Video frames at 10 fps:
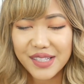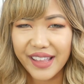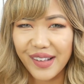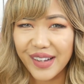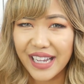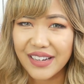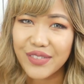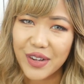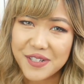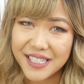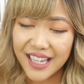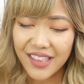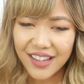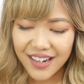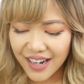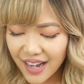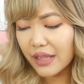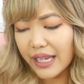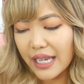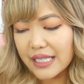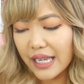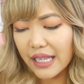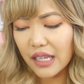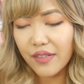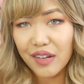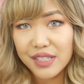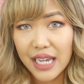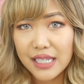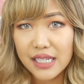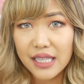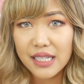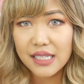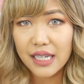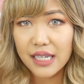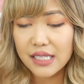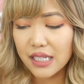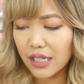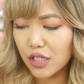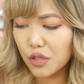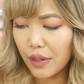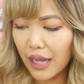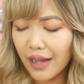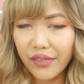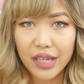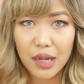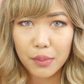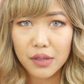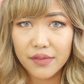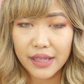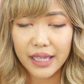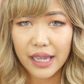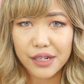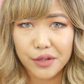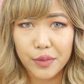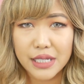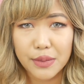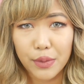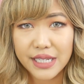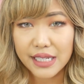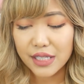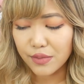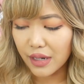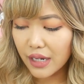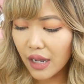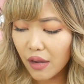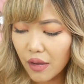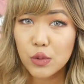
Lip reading: so they all kind of go together. Like I said, I love how dainty this is, and I do have a couple of Ana Luisa bracelets right now,